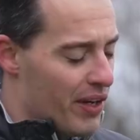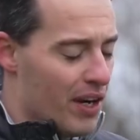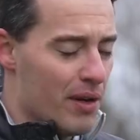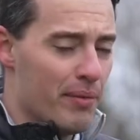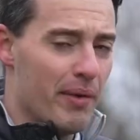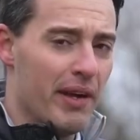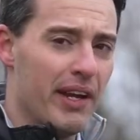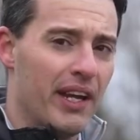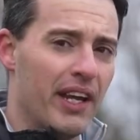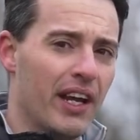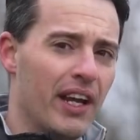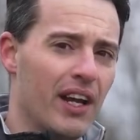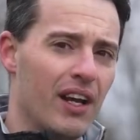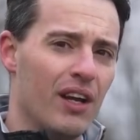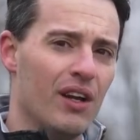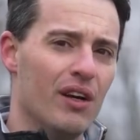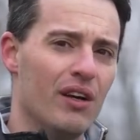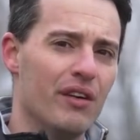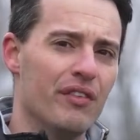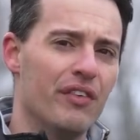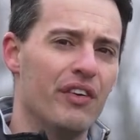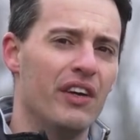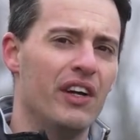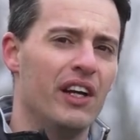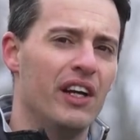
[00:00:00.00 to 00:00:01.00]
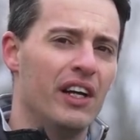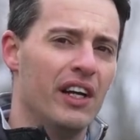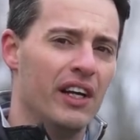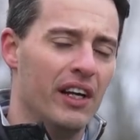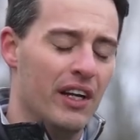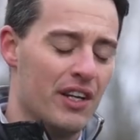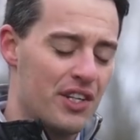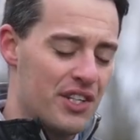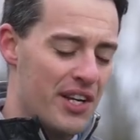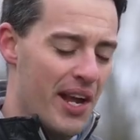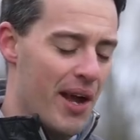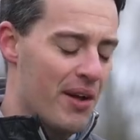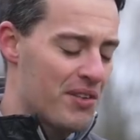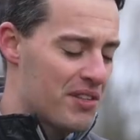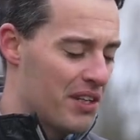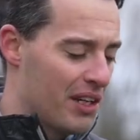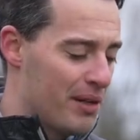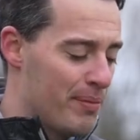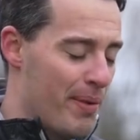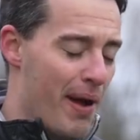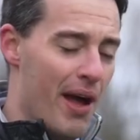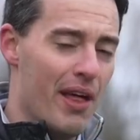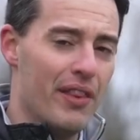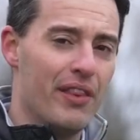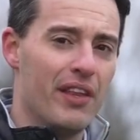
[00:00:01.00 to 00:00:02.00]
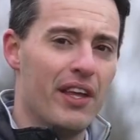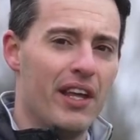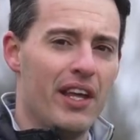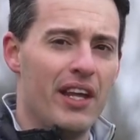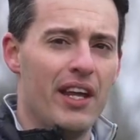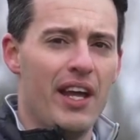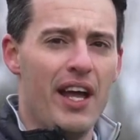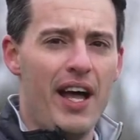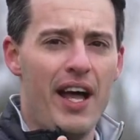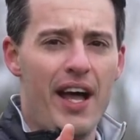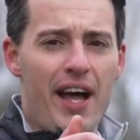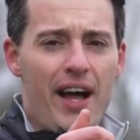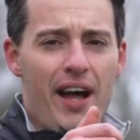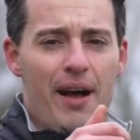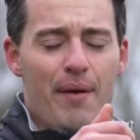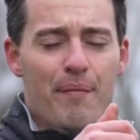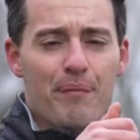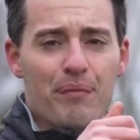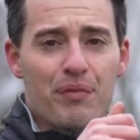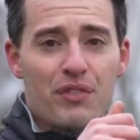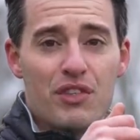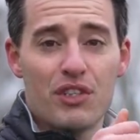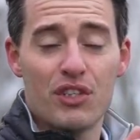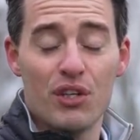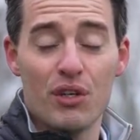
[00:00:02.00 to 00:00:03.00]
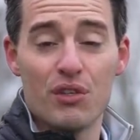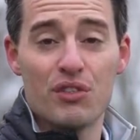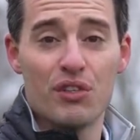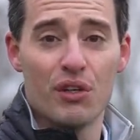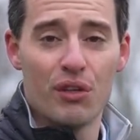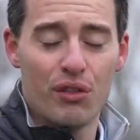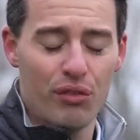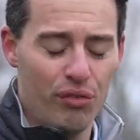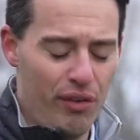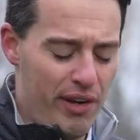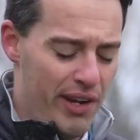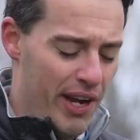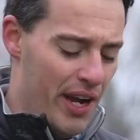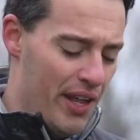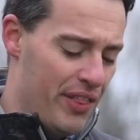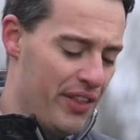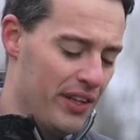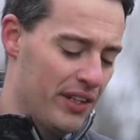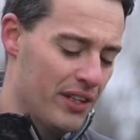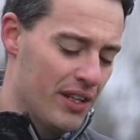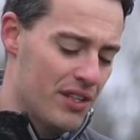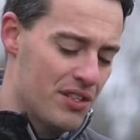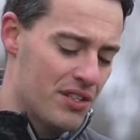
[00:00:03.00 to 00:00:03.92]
are making a lot of shouting about the 223, I think the